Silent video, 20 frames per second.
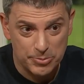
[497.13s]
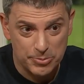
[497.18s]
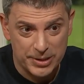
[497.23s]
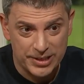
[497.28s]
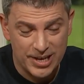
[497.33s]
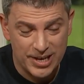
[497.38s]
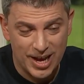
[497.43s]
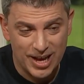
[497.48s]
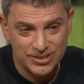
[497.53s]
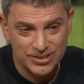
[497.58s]
to be
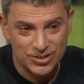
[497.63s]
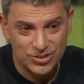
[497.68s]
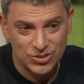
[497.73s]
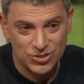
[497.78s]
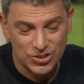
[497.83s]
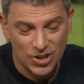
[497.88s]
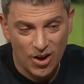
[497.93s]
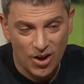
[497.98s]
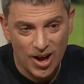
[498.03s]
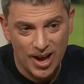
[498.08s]
cast
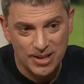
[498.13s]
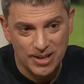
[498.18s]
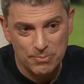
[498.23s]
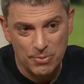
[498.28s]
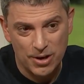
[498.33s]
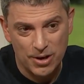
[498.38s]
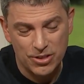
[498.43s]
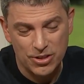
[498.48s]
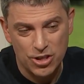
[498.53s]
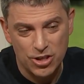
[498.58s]
aside
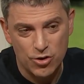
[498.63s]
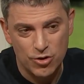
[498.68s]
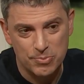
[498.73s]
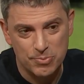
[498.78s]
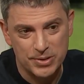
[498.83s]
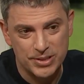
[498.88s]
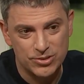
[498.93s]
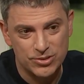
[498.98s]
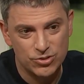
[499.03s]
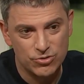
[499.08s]
by the new
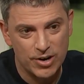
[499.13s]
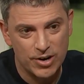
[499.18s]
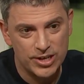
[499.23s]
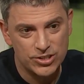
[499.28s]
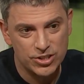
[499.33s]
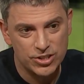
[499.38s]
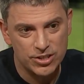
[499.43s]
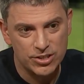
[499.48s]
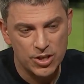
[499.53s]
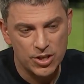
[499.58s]

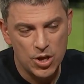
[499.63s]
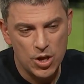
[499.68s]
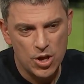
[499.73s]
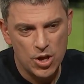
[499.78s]
administration,